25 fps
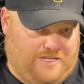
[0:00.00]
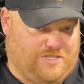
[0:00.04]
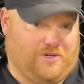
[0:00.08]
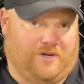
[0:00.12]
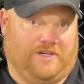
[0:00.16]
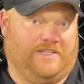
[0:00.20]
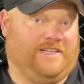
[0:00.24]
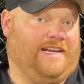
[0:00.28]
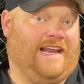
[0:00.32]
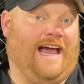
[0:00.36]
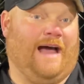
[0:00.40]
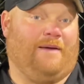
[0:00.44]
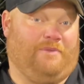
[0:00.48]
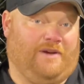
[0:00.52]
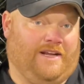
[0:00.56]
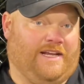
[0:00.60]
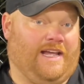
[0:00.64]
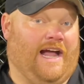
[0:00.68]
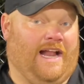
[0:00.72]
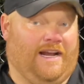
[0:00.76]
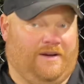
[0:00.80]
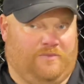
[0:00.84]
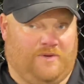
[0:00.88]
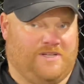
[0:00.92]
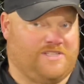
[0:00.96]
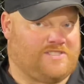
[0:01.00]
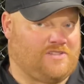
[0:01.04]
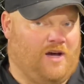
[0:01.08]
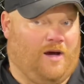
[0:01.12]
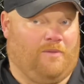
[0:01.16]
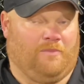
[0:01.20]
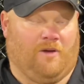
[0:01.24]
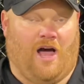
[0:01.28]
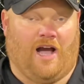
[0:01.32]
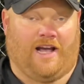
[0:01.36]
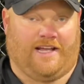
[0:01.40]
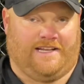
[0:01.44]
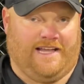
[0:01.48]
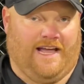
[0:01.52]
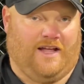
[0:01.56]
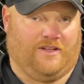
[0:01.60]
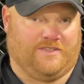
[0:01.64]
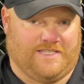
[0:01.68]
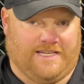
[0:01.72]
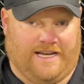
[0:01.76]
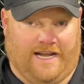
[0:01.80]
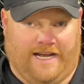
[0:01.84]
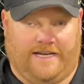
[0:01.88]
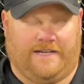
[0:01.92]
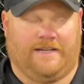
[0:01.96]
sure it didn't happen again, and we saw him lock it down
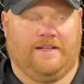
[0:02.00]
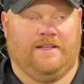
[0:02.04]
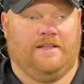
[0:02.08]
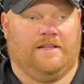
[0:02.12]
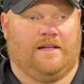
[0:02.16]
tonight.